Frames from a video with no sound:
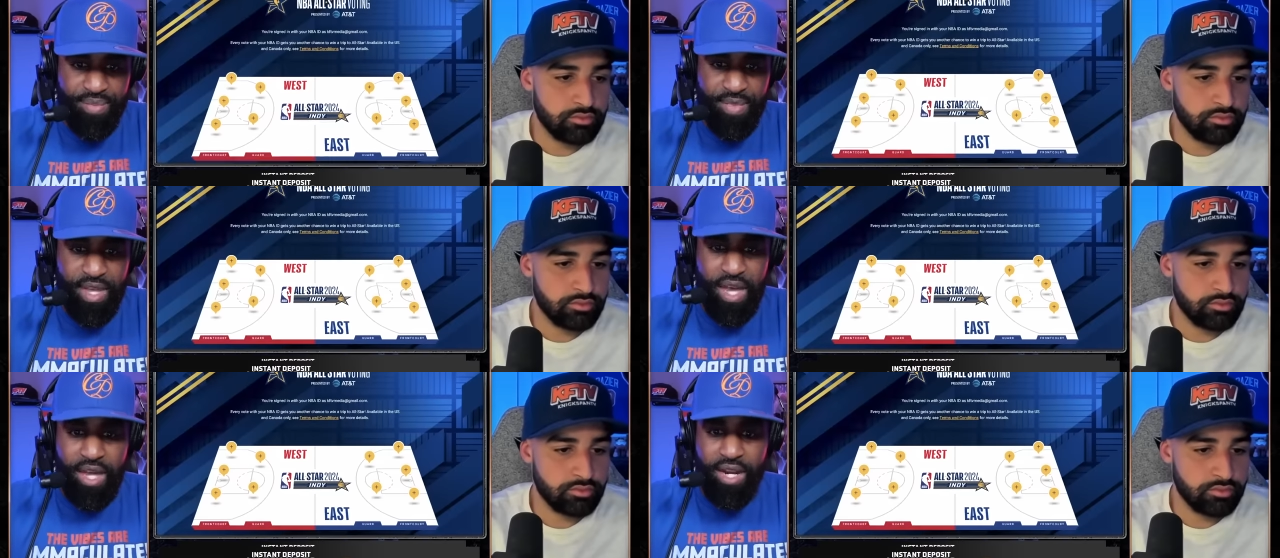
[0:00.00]

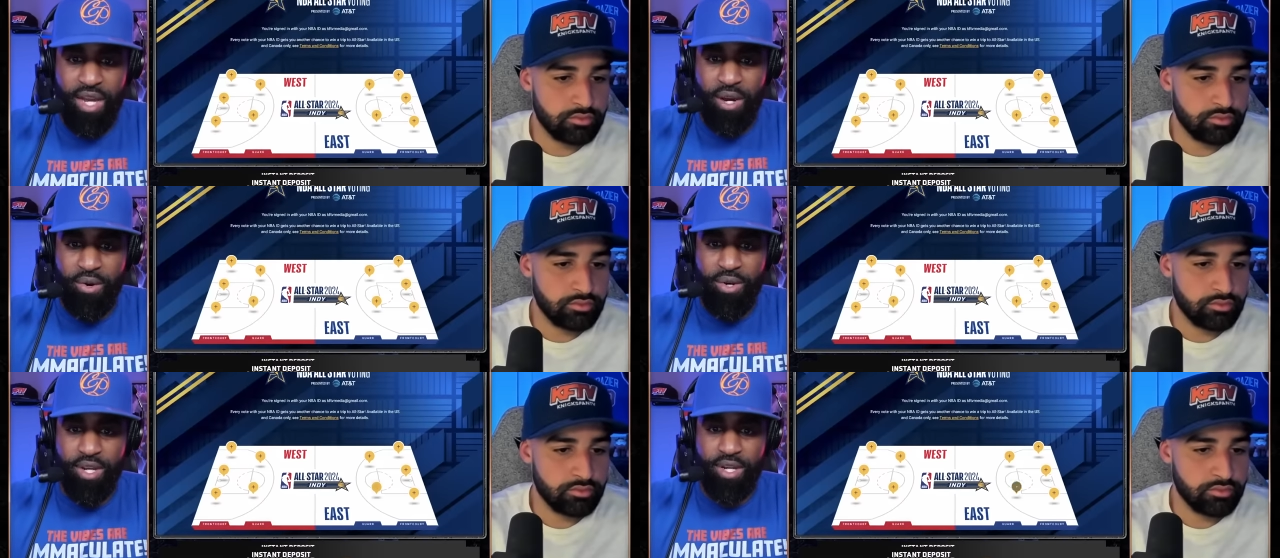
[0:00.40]
Speaker 1: and
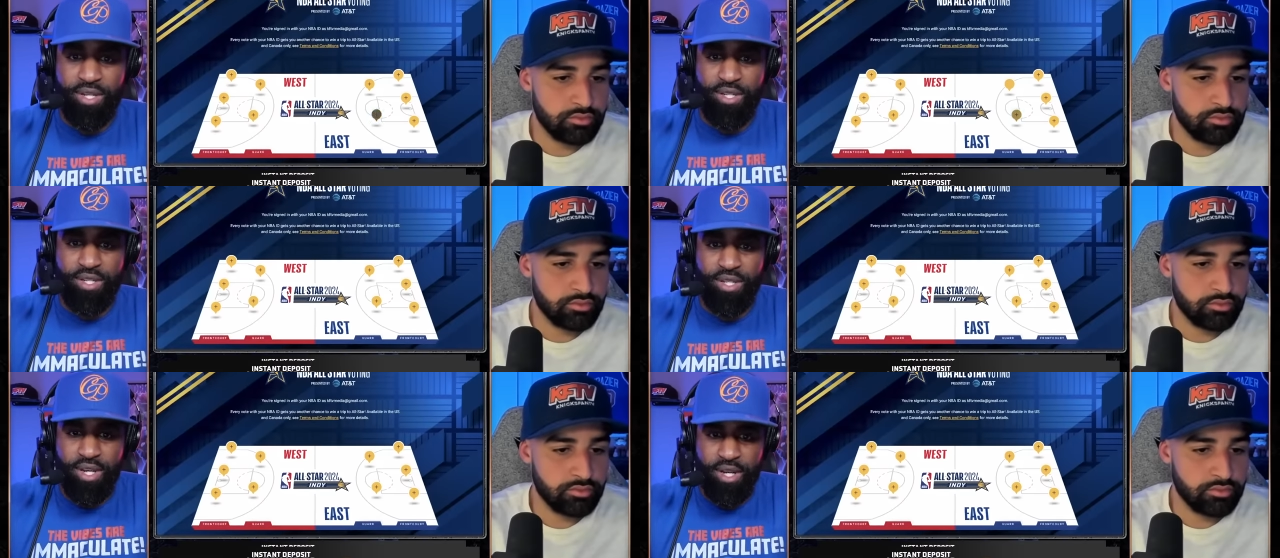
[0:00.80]
here it
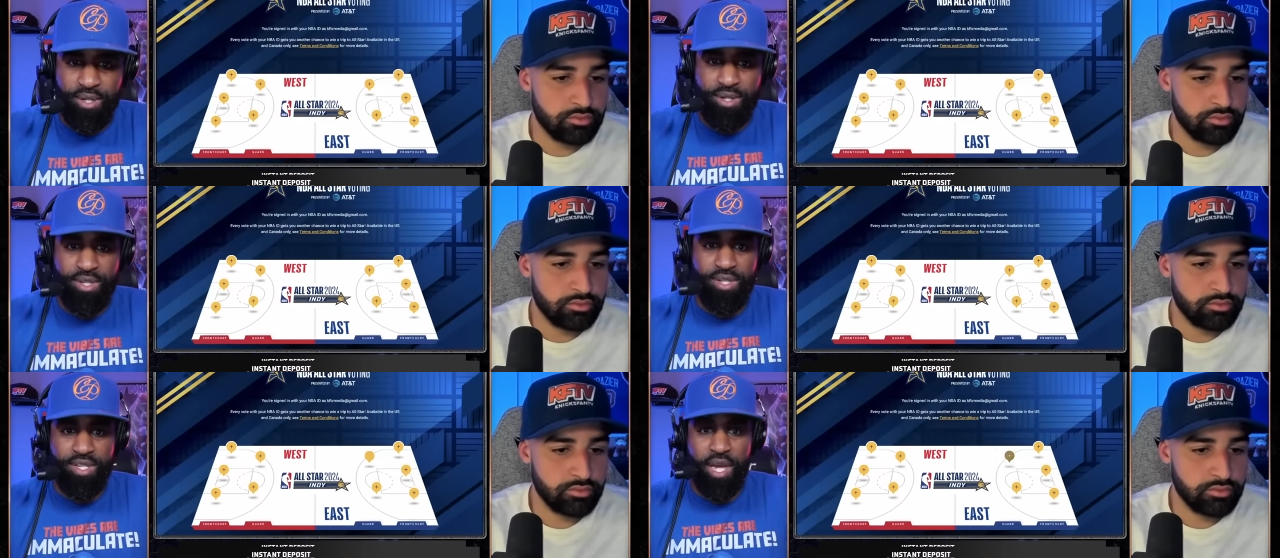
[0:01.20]
is. Here's
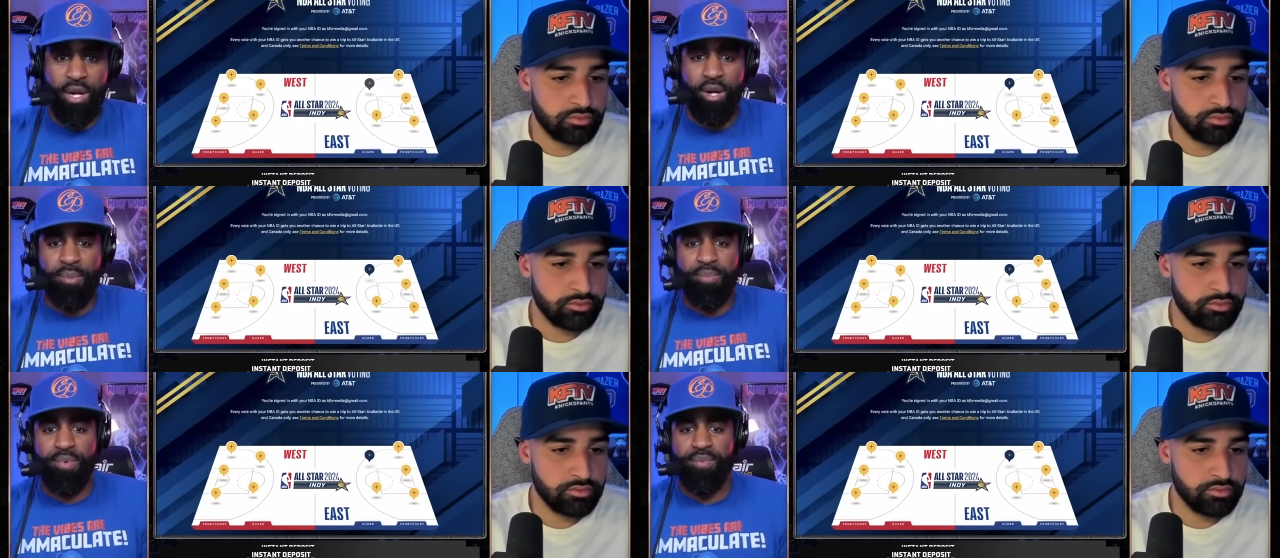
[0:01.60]
the
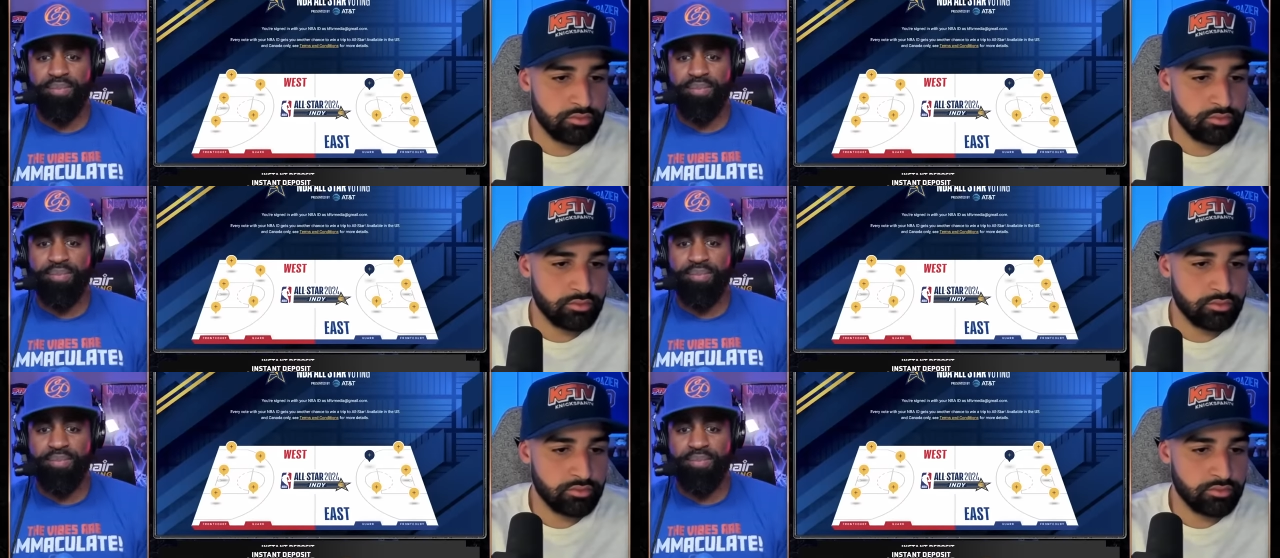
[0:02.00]
setup.